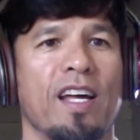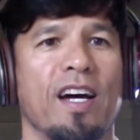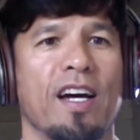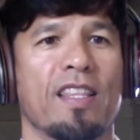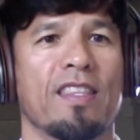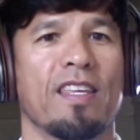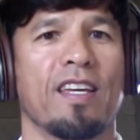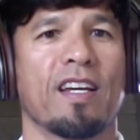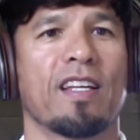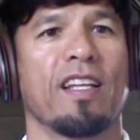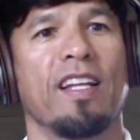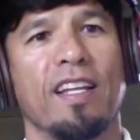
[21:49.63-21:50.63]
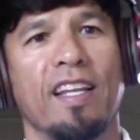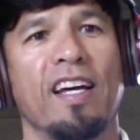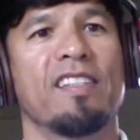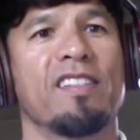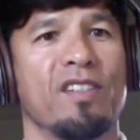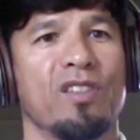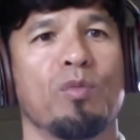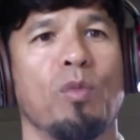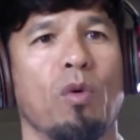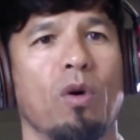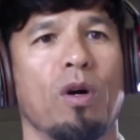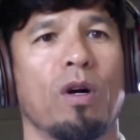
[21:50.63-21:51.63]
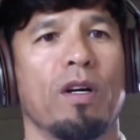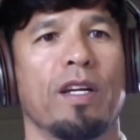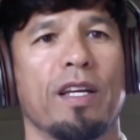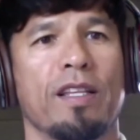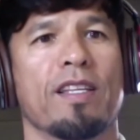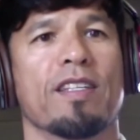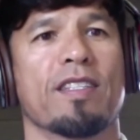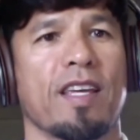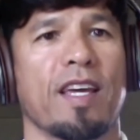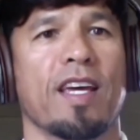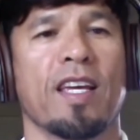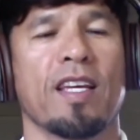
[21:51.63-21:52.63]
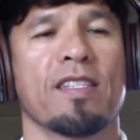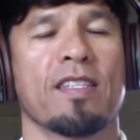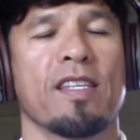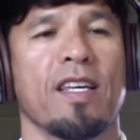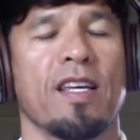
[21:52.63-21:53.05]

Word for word: I think less is more in this case.